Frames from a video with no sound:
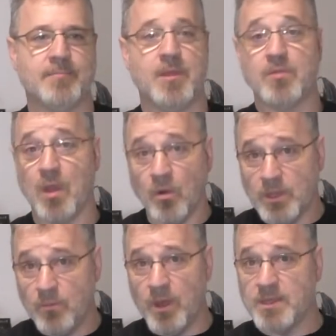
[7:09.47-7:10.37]
they're the
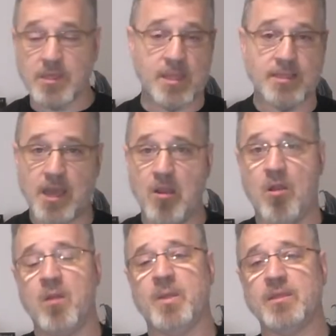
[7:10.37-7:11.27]
only ones in the entire
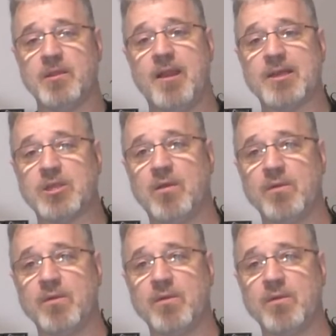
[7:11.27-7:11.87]
army that are actually